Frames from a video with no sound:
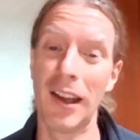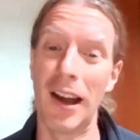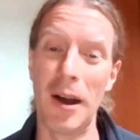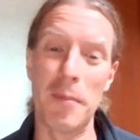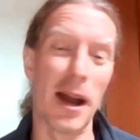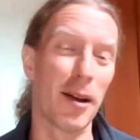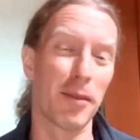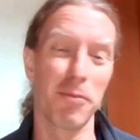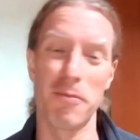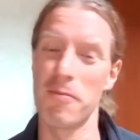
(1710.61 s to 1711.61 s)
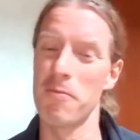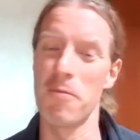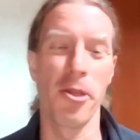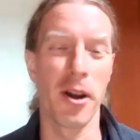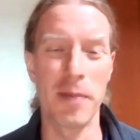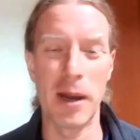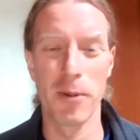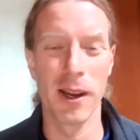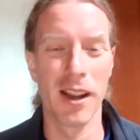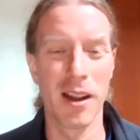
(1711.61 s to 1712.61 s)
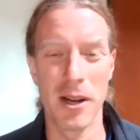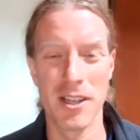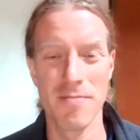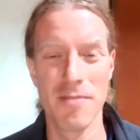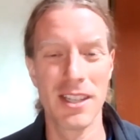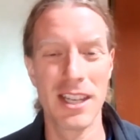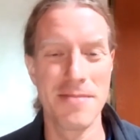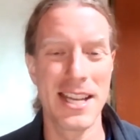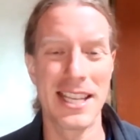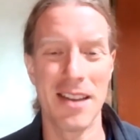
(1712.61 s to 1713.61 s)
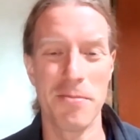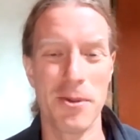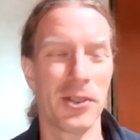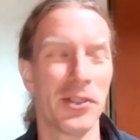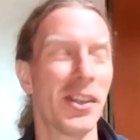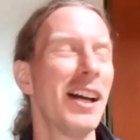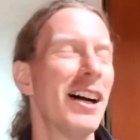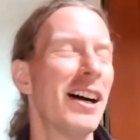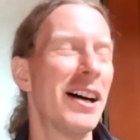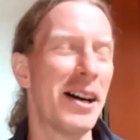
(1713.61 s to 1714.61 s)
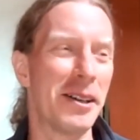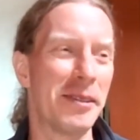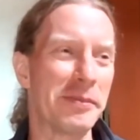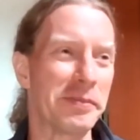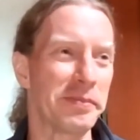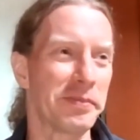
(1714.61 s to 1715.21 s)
Um, I thought about bringing a bunch of museum examples. Um,